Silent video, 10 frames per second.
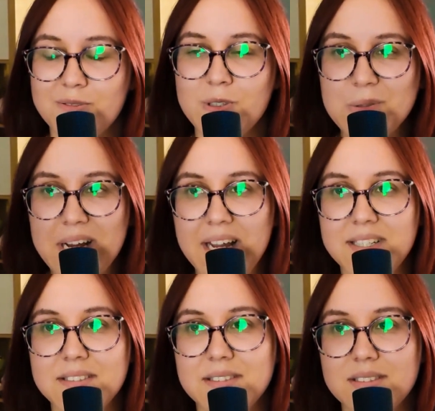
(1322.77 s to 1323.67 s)
Moth
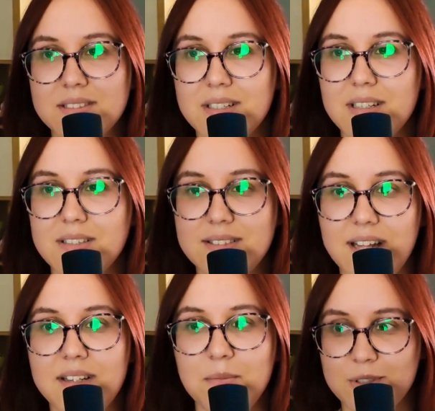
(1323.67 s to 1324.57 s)
creates
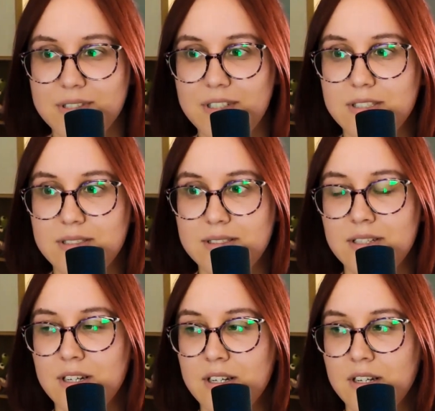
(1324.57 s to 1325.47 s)
Senti
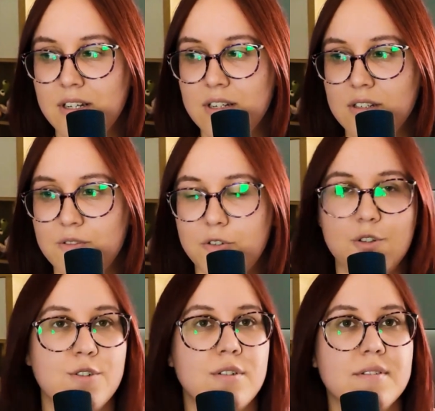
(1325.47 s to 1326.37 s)
monsters
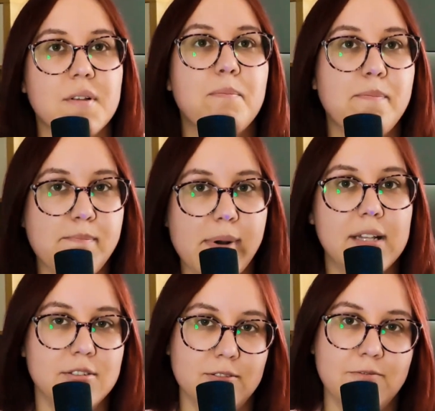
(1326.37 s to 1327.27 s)
for the
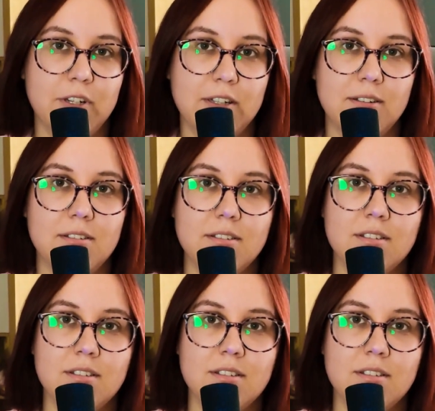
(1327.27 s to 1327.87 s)
battlefield.